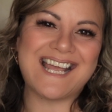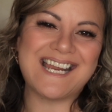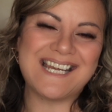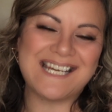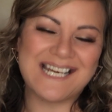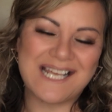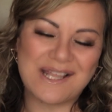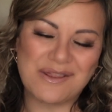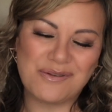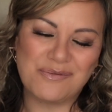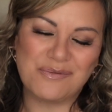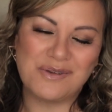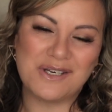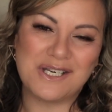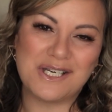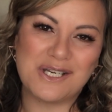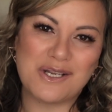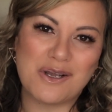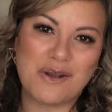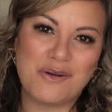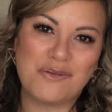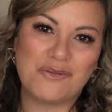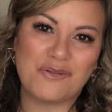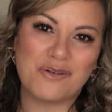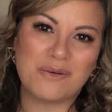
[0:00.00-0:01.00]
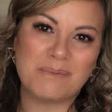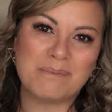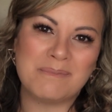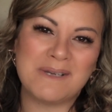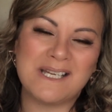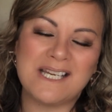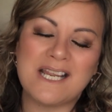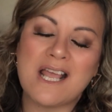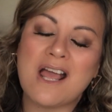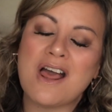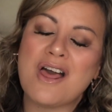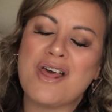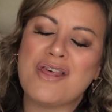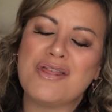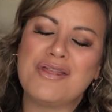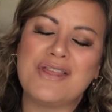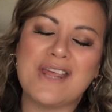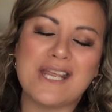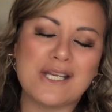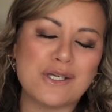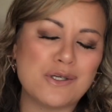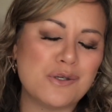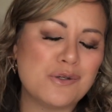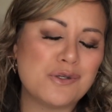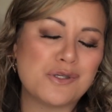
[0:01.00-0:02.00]
another video from me,
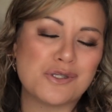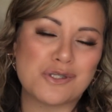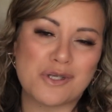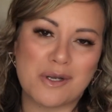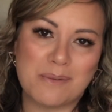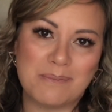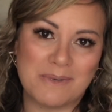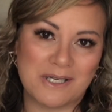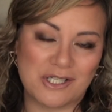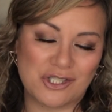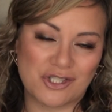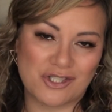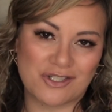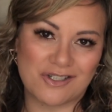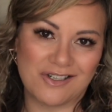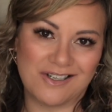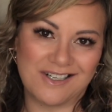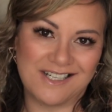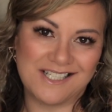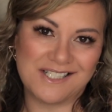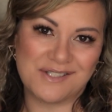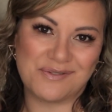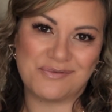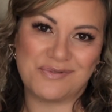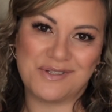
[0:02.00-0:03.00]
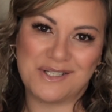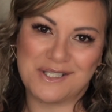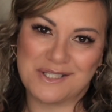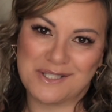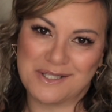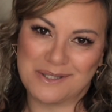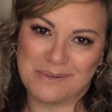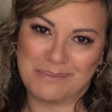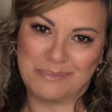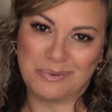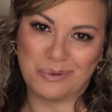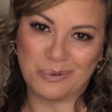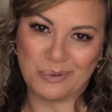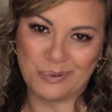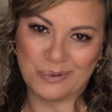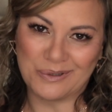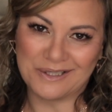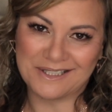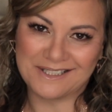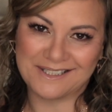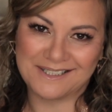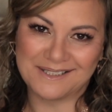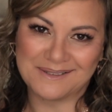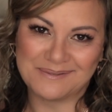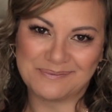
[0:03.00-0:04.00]
thank you so much guys for your
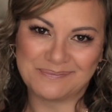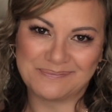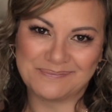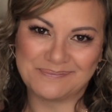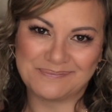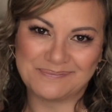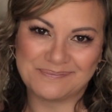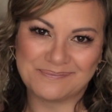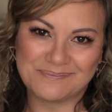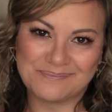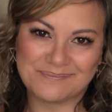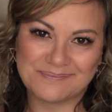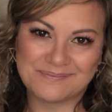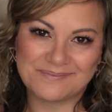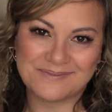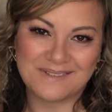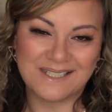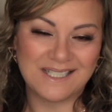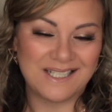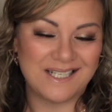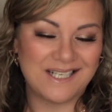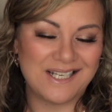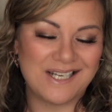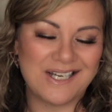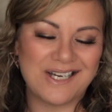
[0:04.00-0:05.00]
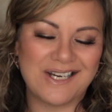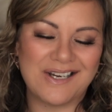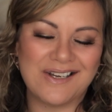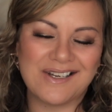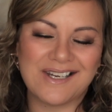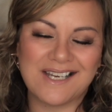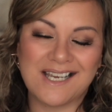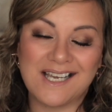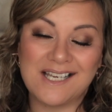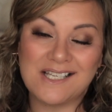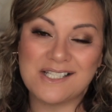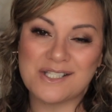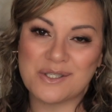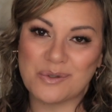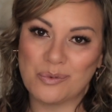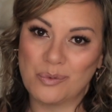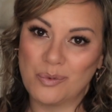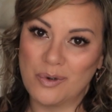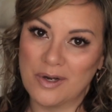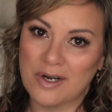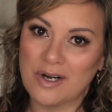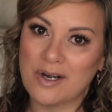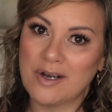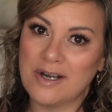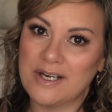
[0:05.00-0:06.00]
support. Okay, so
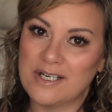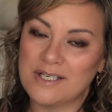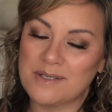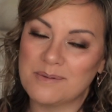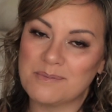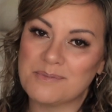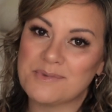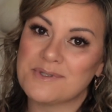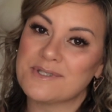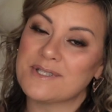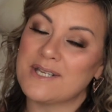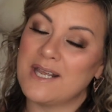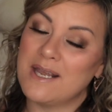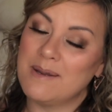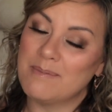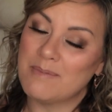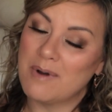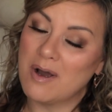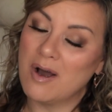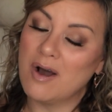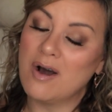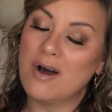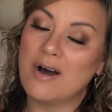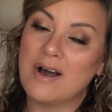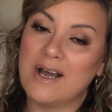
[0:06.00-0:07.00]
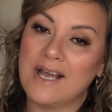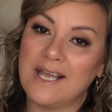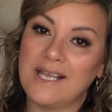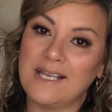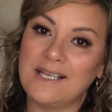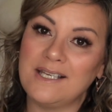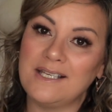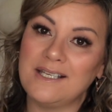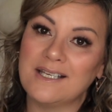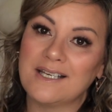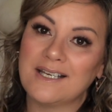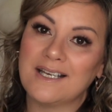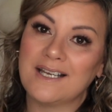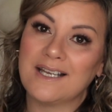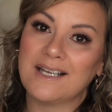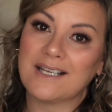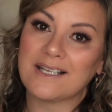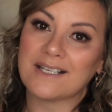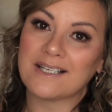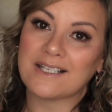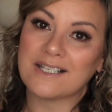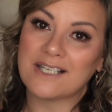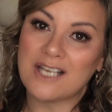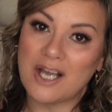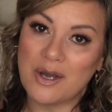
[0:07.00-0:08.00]
what items am I
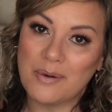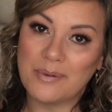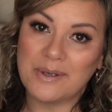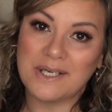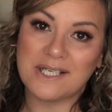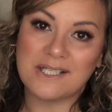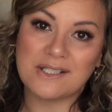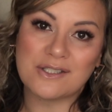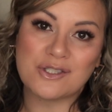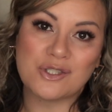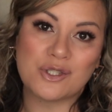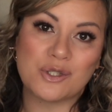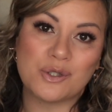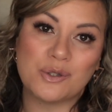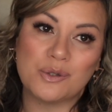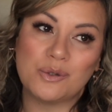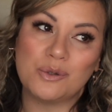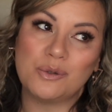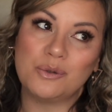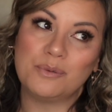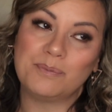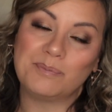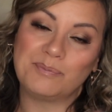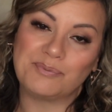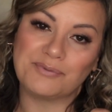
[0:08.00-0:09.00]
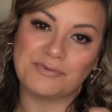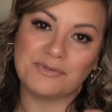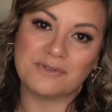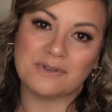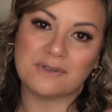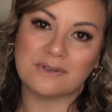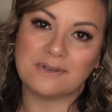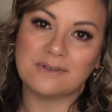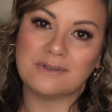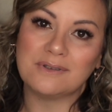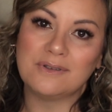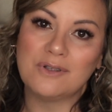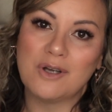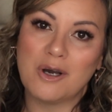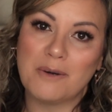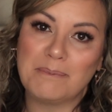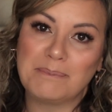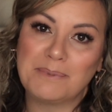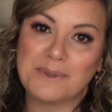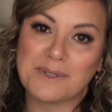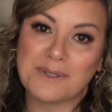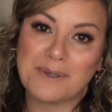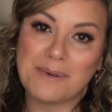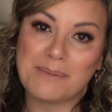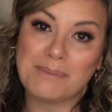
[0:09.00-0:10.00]
going to not
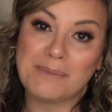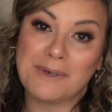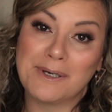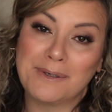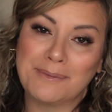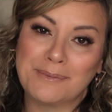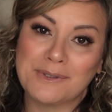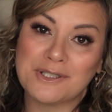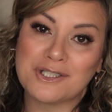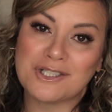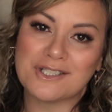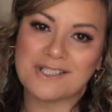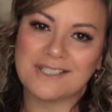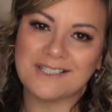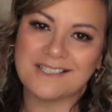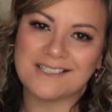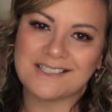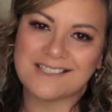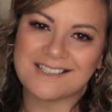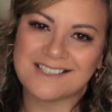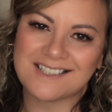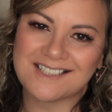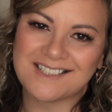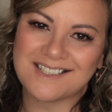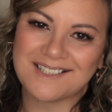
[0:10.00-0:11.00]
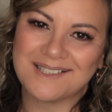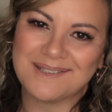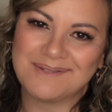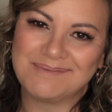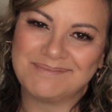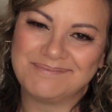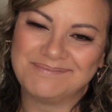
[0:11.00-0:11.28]
put on my wish list?